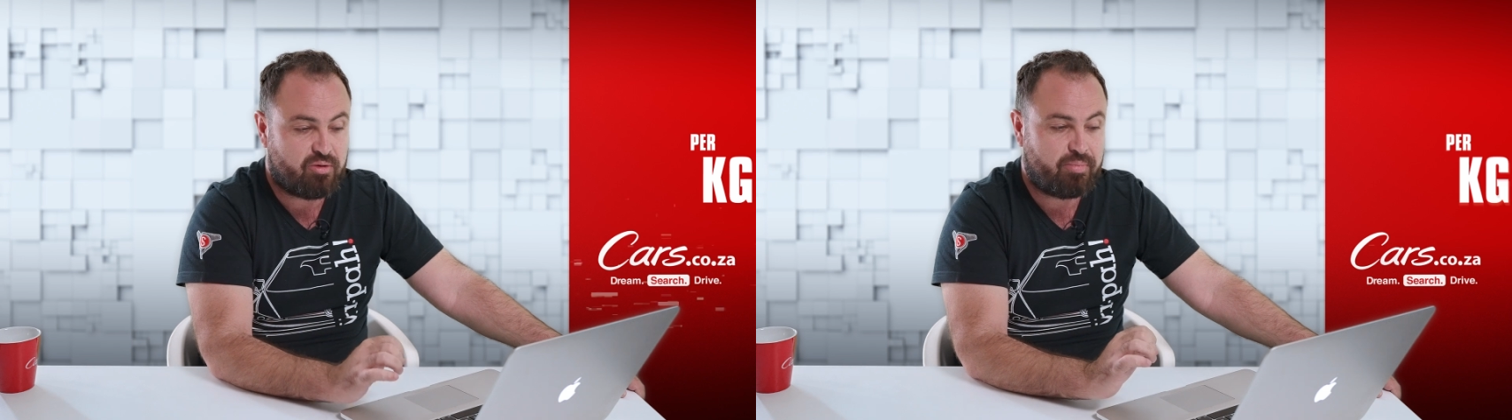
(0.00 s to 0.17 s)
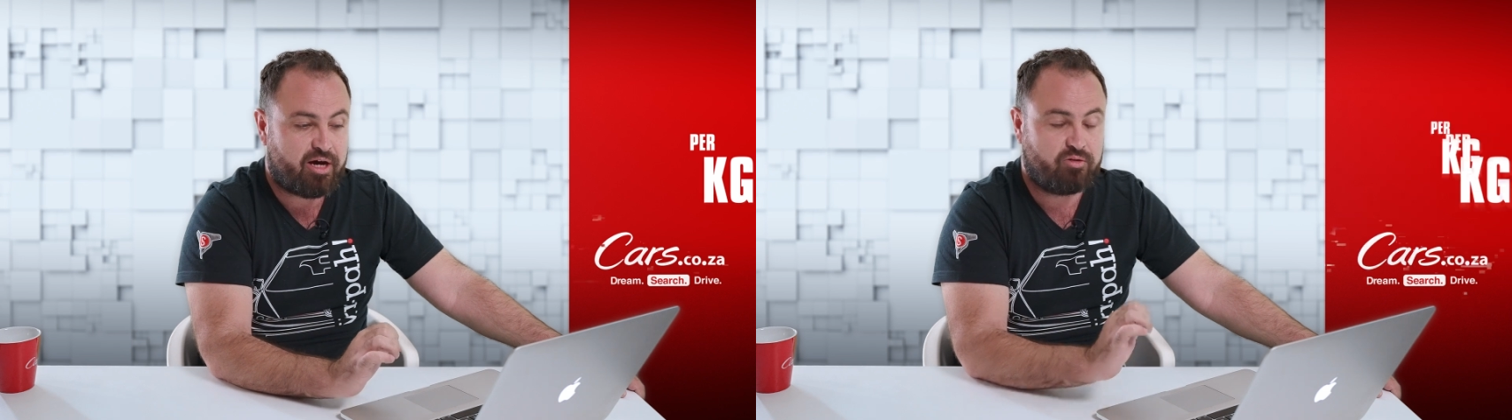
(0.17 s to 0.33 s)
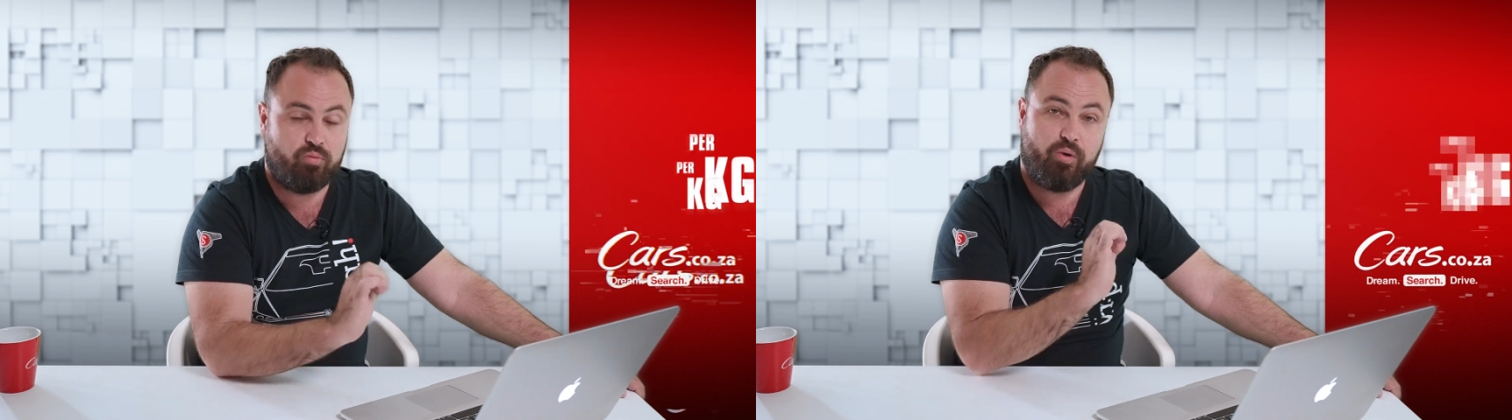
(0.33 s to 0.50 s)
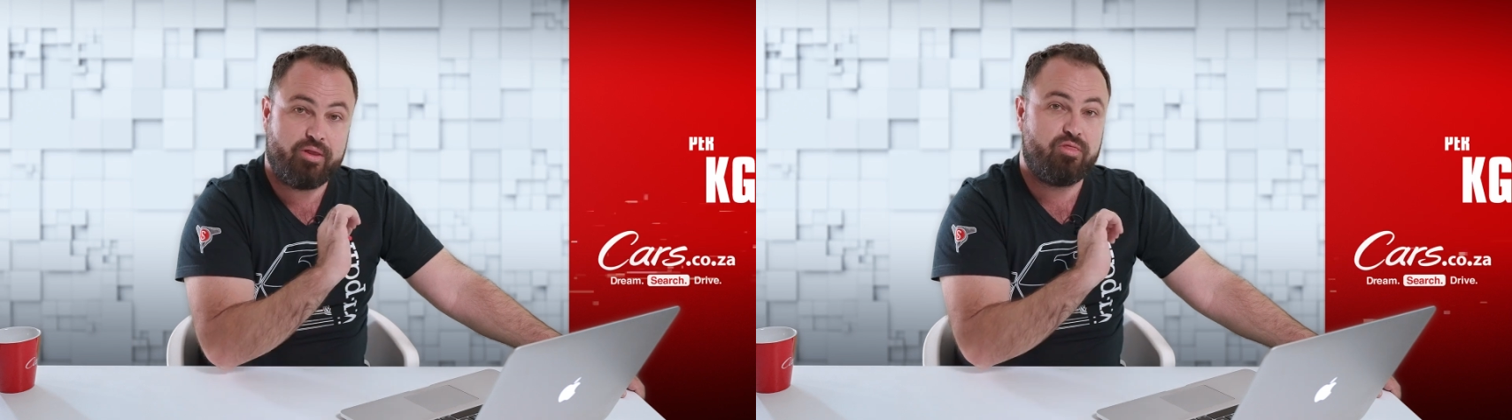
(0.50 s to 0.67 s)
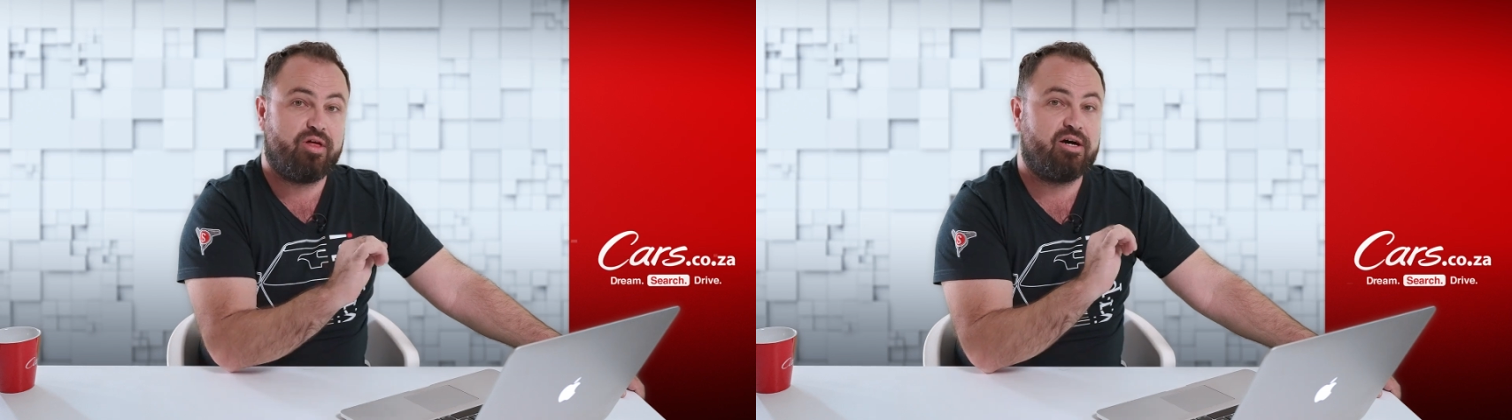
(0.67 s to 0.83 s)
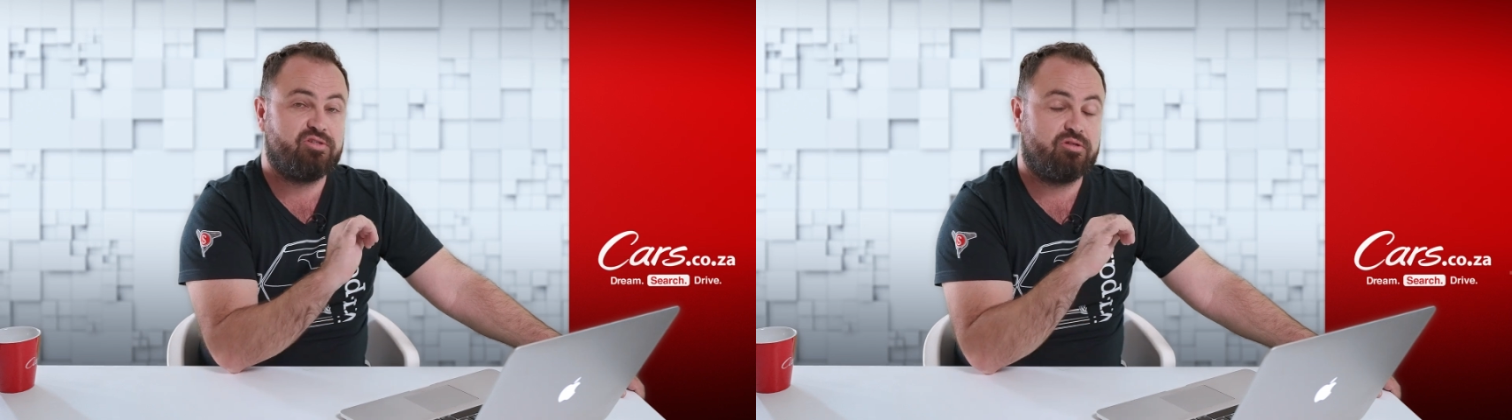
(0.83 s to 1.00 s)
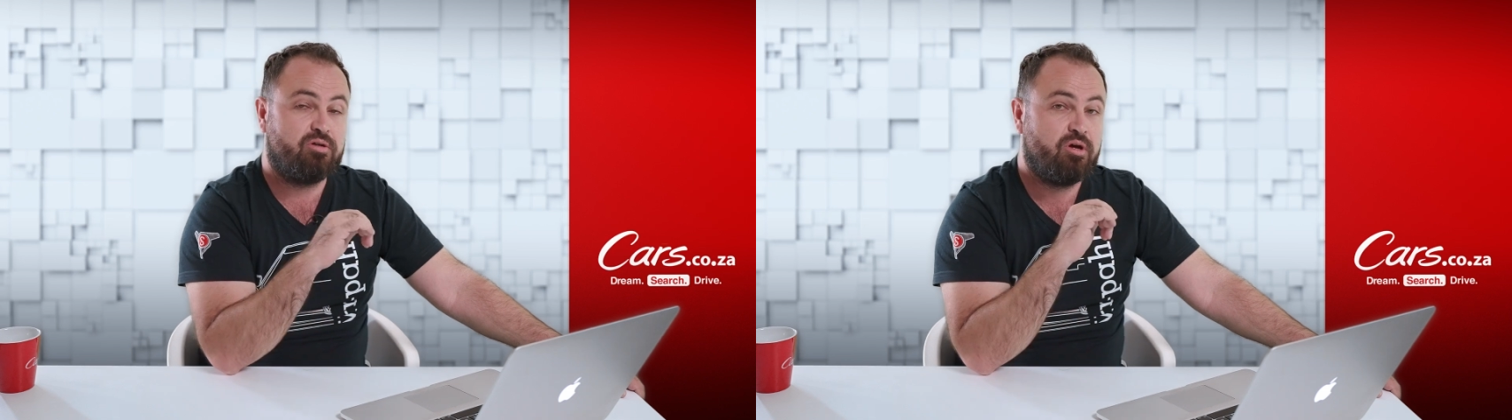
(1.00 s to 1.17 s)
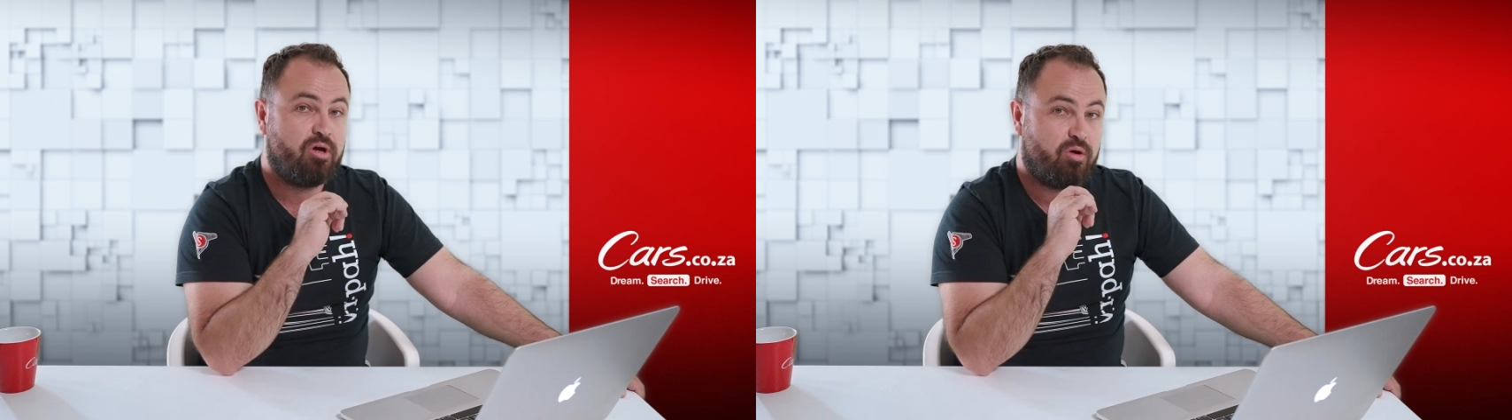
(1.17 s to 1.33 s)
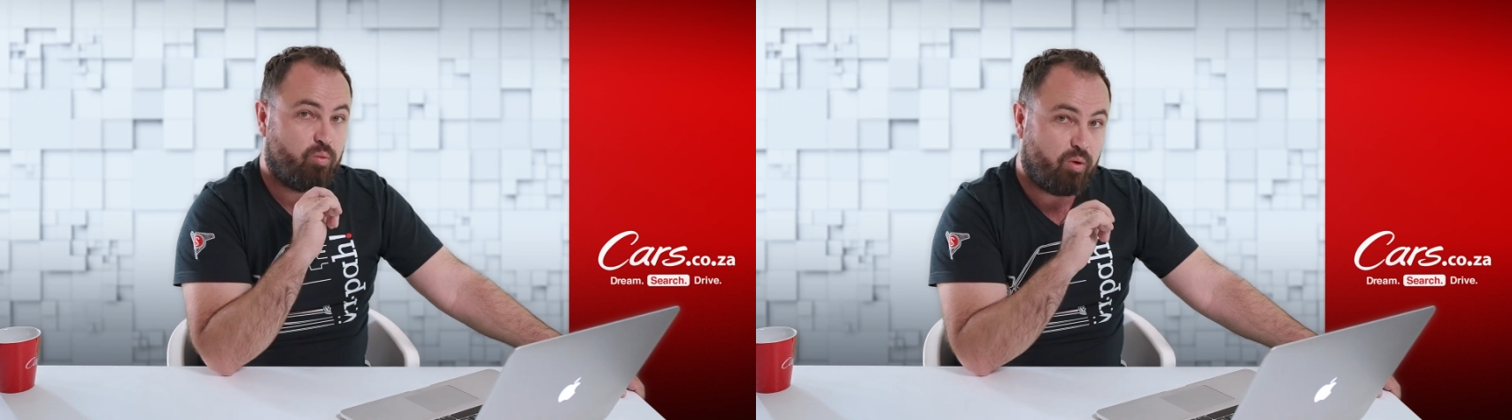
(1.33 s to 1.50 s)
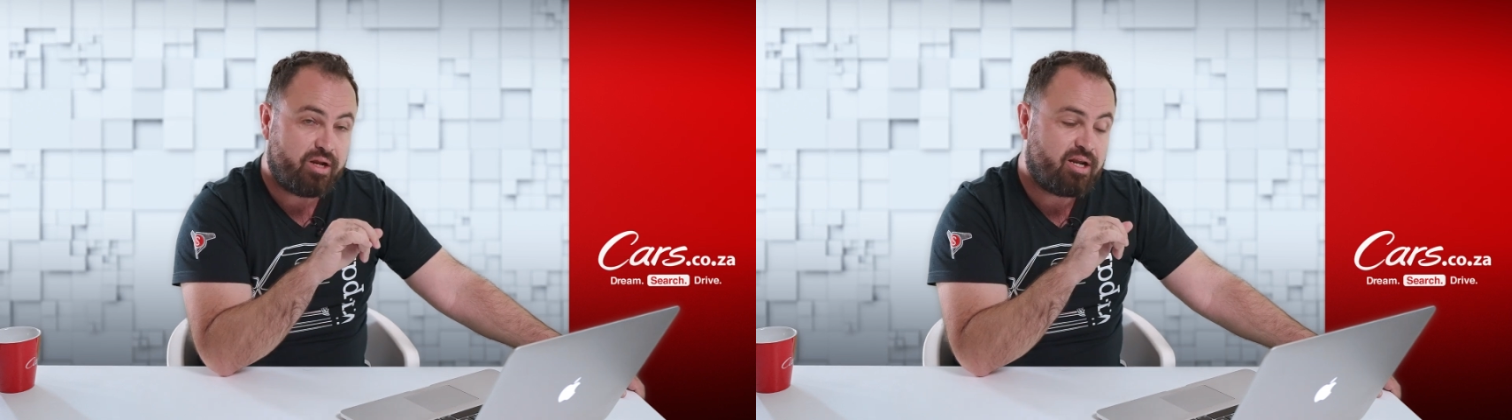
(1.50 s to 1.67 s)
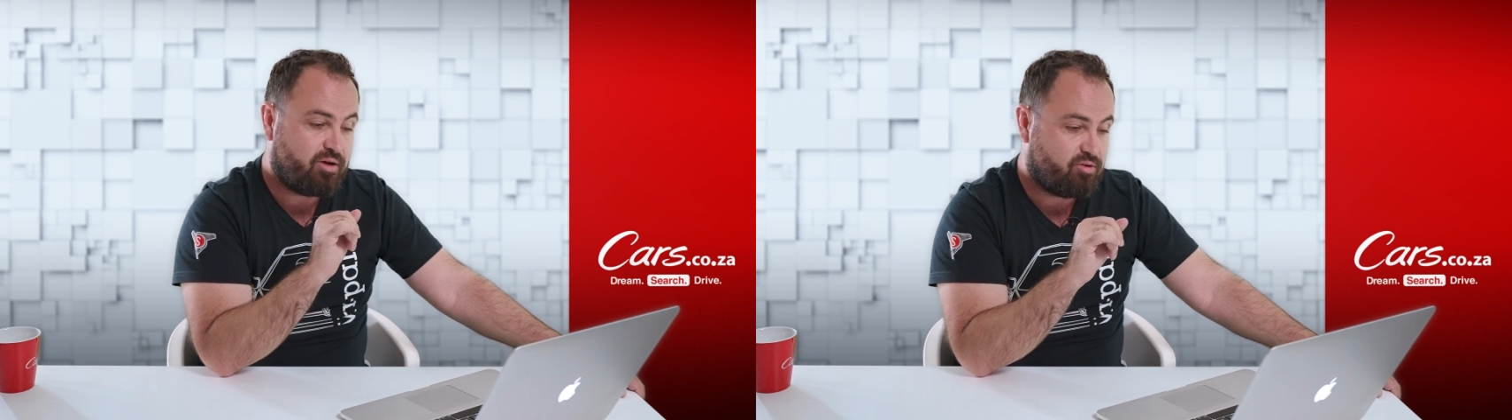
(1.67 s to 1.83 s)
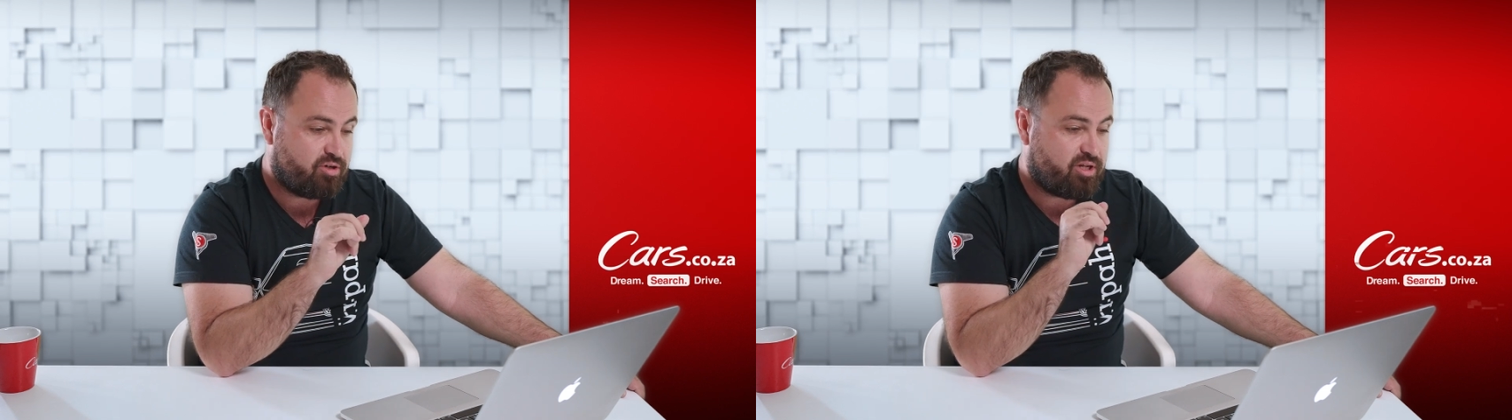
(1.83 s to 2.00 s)
about
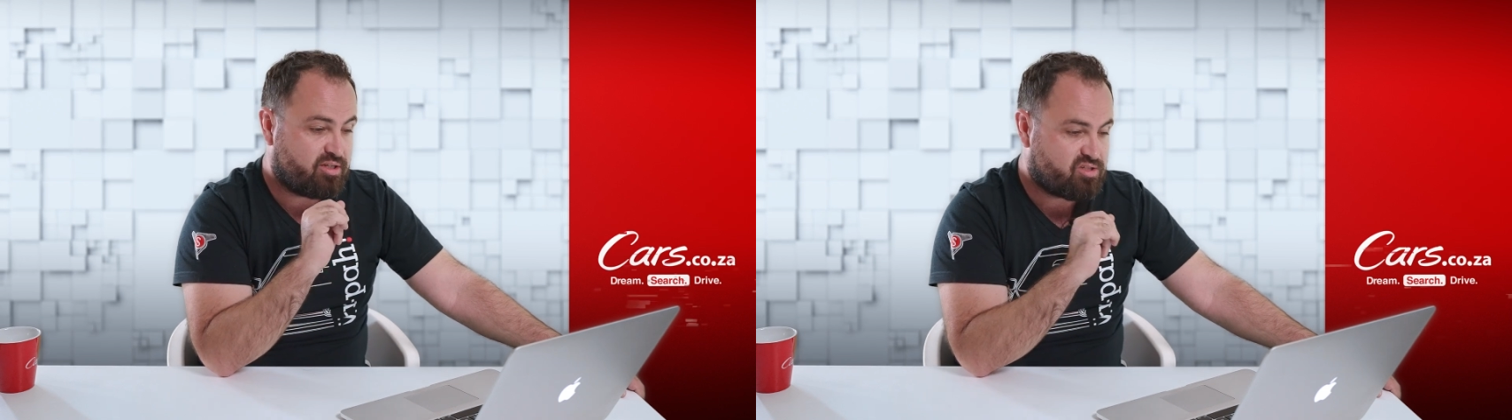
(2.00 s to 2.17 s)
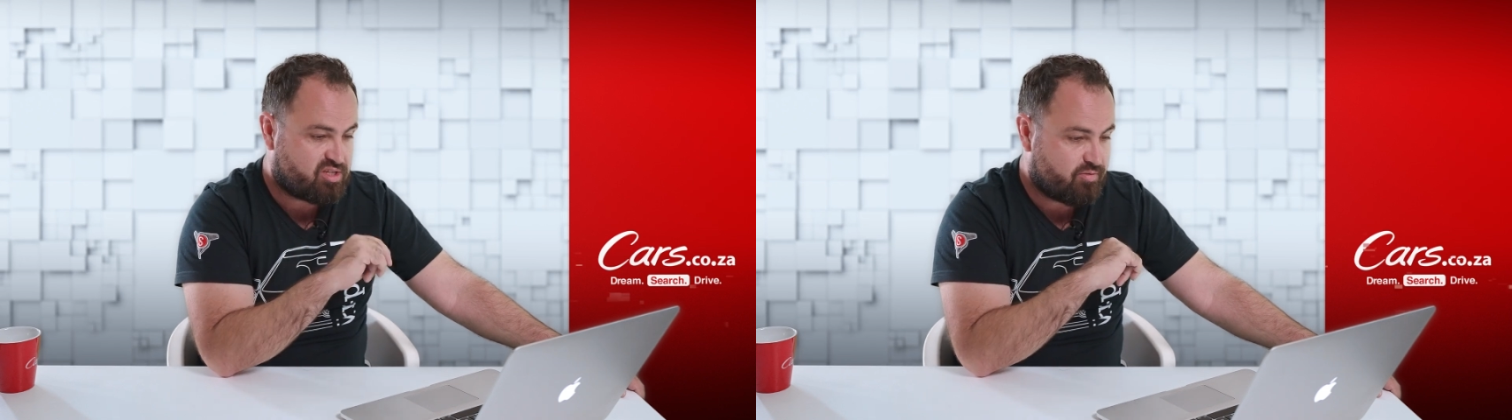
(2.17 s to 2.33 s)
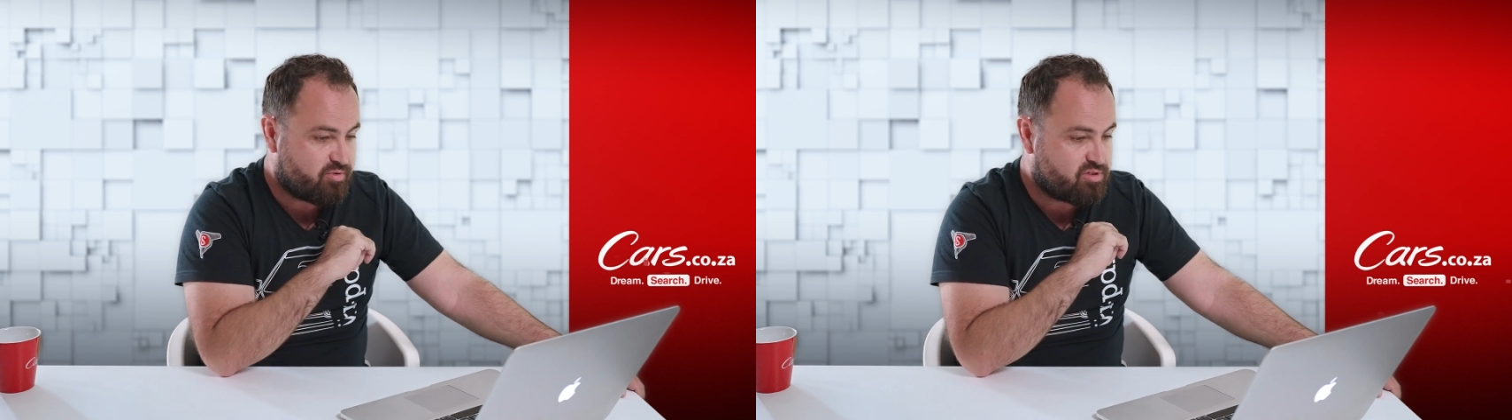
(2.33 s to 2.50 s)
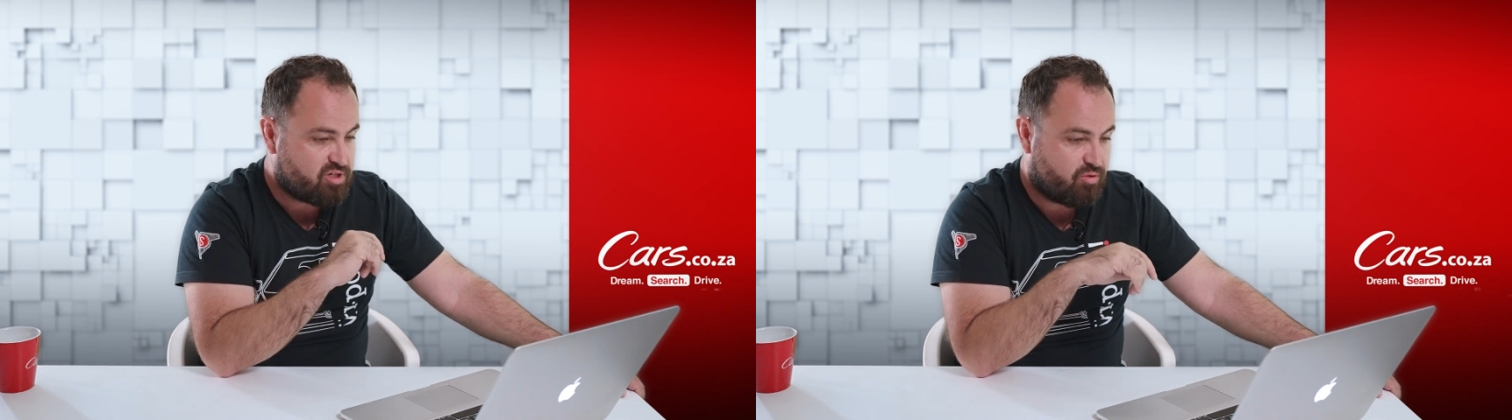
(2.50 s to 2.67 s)
1,170